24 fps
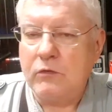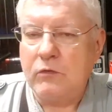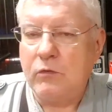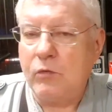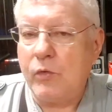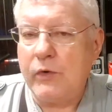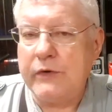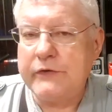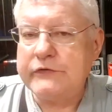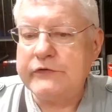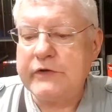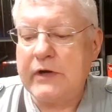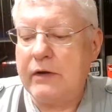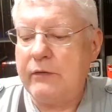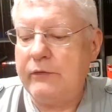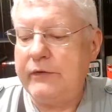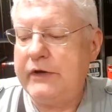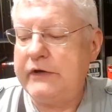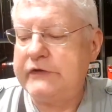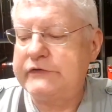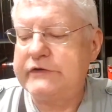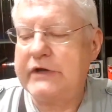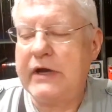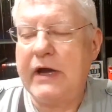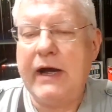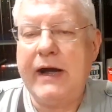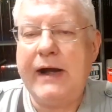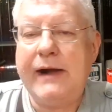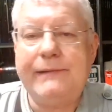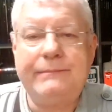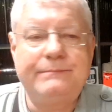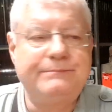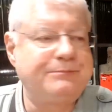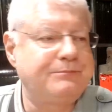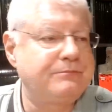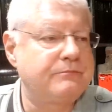One Taiwanese
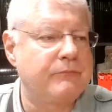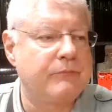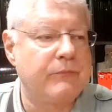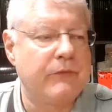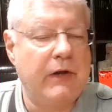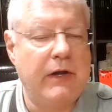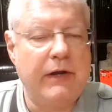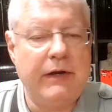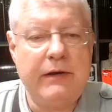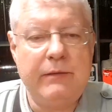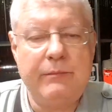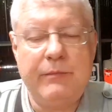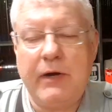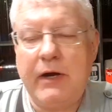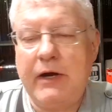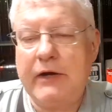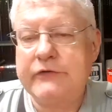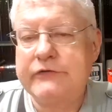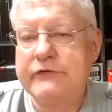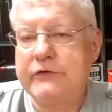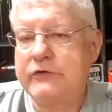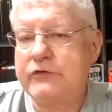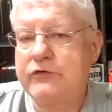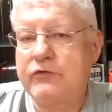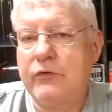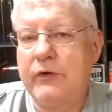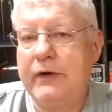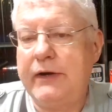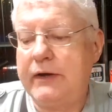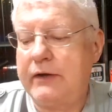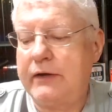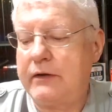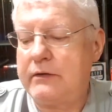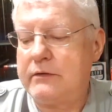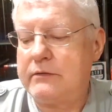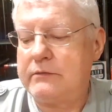guy, and he buys a
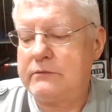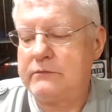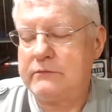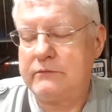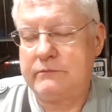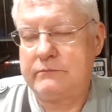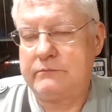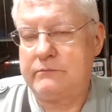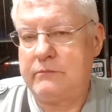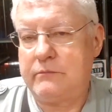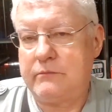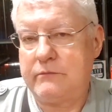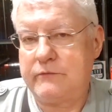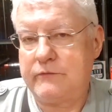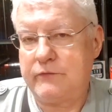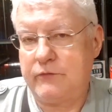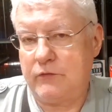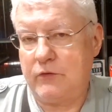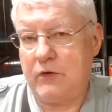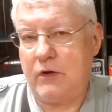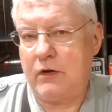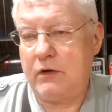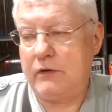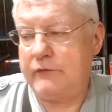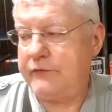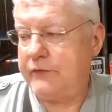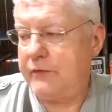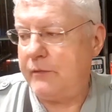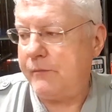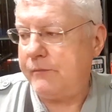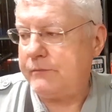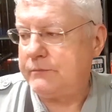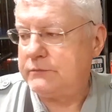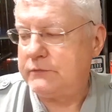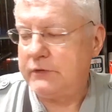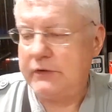drink for all of them,
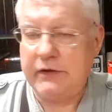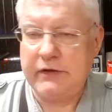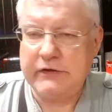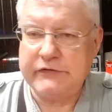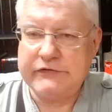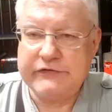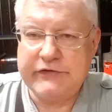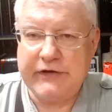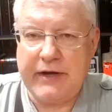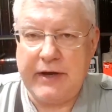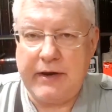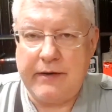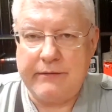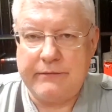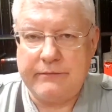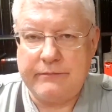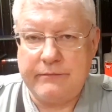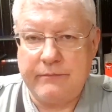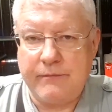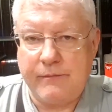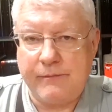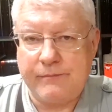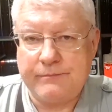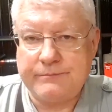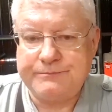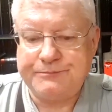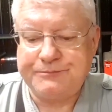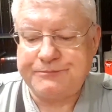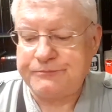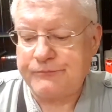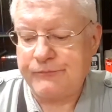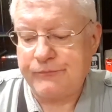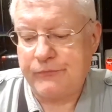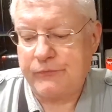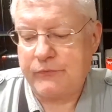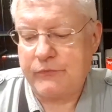and that's it.
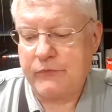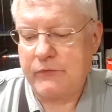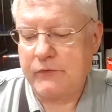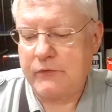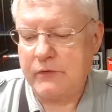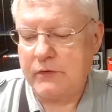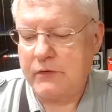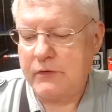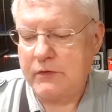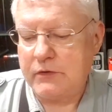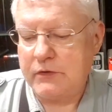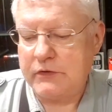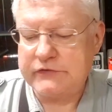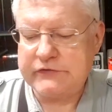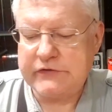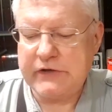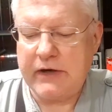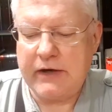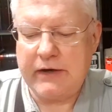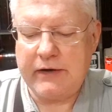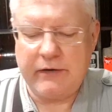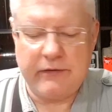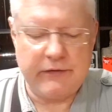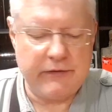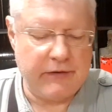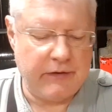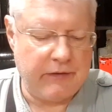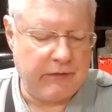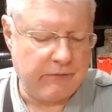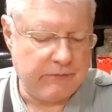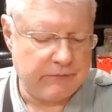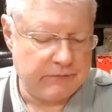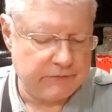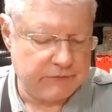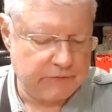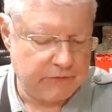They sit out here, you know,
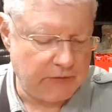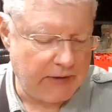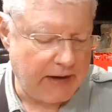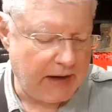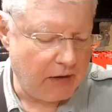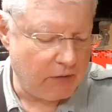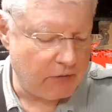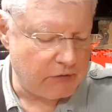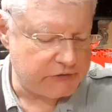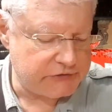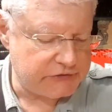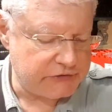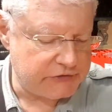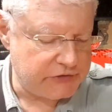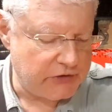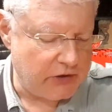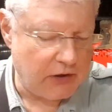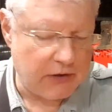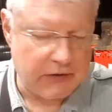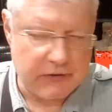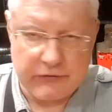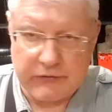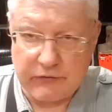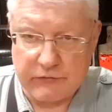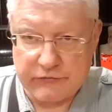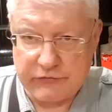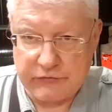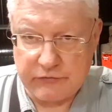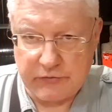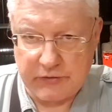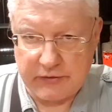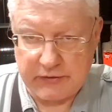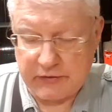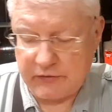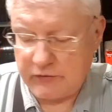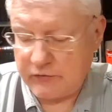for hours and talk and don't do
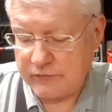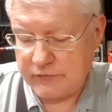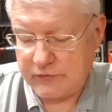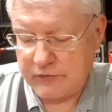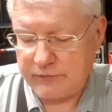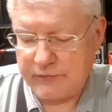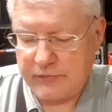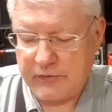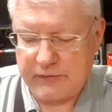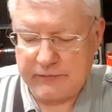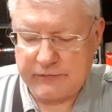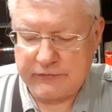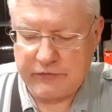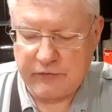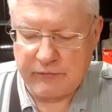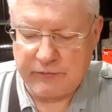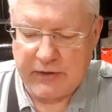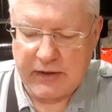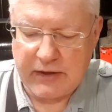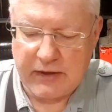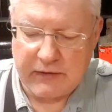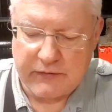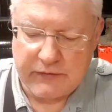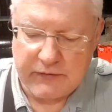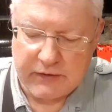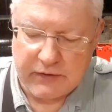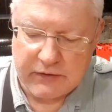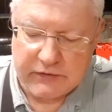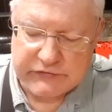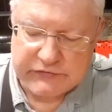anything, don't buy anything.